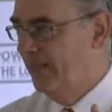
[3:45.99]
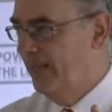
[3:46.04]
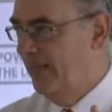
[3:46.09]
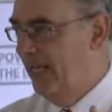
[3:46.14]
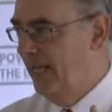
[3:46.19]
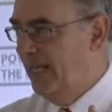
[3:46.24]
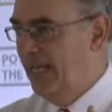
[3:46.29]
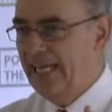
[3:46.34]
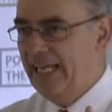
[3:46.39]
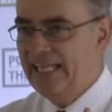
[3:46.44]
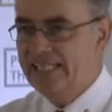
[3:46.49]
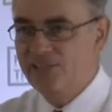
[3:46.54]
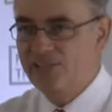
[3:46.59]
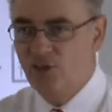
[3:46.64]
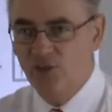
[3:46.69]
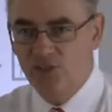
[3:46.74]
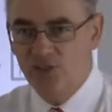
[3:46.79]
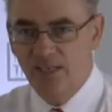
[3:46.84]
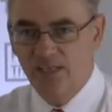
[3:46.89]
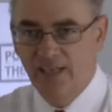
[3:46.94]
It's
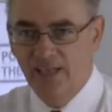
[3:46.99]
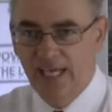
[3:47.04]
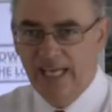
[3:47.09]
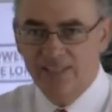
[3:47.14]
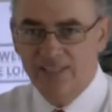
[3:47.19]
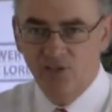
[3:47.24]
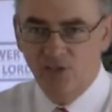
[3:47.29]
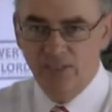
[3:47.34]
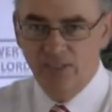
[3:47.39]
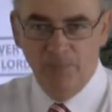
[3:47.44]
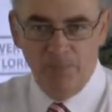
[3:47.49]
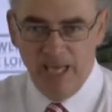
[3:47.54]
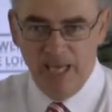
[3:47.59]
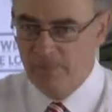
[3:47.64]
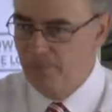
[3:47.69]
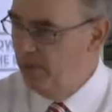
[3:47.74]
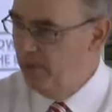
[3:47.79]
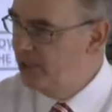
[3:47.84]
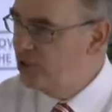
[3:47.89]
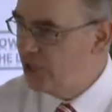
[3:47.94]
not your pet
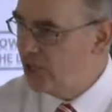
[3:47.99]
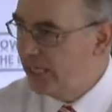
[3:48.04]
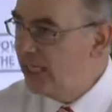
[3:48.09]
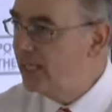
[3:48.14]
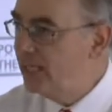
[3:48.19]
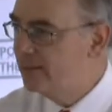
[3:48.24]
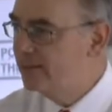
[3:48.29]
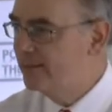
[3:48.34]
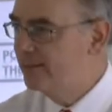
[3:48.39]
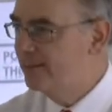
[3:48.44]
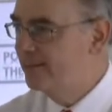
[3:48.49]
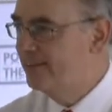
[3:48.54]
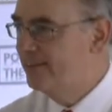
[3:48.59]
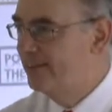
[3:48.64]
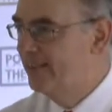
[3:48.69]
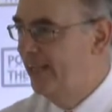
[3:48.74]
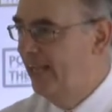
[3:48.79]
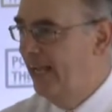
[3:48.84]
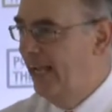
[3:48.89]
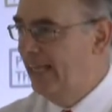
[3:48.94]
budgie.
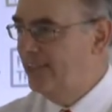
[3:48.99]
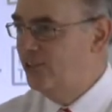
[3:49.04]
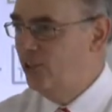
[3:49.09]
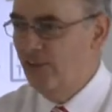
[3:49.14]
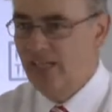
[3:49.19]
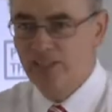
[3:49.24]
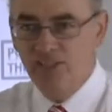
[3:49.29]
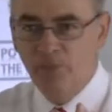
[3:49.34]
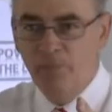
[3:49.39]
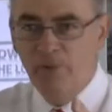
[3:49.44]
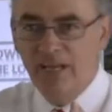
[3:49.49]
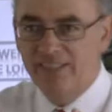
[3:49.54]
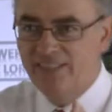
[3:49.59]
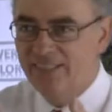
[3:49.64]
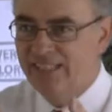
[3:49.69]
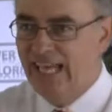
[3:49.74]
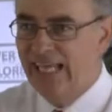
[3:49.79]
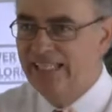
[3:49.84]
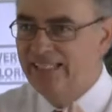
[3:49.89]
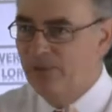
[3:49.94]
It's not that
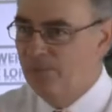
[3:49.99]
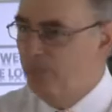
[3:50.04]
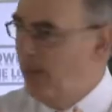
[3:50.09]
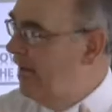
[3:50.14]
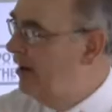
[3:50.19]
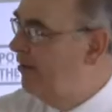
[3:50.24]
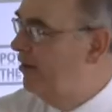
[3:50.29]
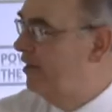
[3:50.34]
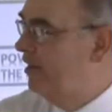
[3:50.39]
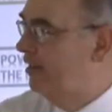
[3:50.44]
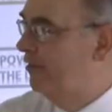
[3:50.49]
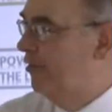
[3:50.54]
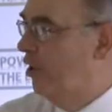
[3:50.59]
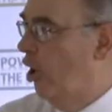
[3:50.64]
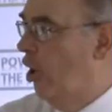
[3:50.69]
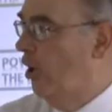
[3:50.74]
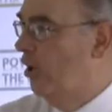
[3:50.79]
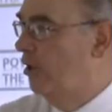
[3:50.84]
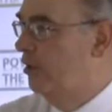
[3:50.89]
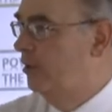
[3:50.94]
domesticated parrot you've
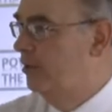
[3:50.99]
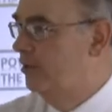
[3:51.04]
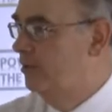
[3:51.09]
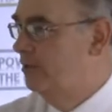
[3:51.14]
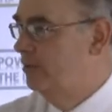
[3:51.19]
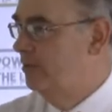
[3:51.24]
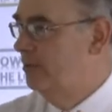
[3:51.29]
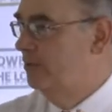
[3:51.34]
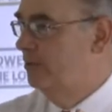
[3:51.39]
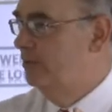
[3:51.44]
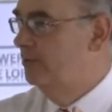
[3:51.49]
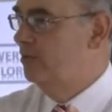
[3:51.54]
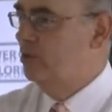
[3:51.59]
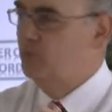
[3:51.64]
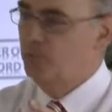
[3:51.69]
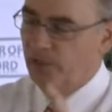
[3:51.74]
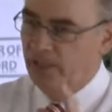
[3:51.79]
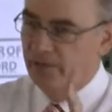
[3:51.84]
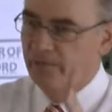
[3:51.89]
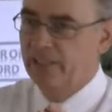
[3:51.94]
got. In
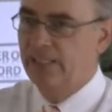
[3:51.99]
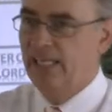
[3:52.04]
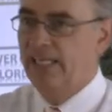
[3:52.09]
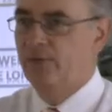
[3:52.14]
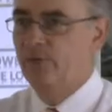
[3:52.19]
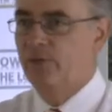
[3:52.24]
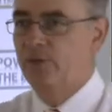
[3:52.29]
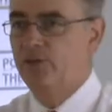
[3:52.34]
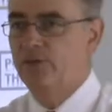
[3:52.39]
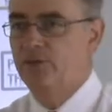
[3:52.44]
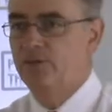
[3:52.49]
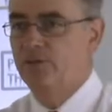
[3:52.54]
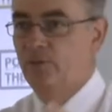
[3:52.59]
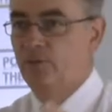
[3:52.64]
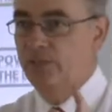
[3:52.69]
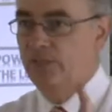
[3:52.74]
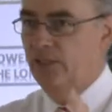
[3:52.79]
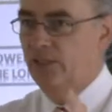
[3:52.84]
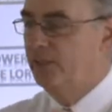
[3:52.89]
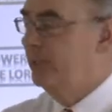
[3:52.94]
spite of his language,
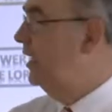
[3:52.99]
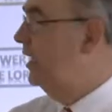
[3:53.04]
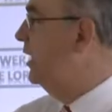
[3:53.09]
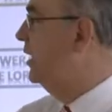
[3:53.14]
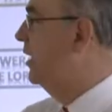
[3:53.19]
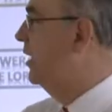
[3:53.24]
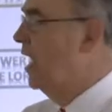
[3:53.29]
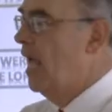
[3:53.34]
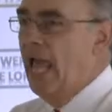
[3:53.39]
where's he learned that?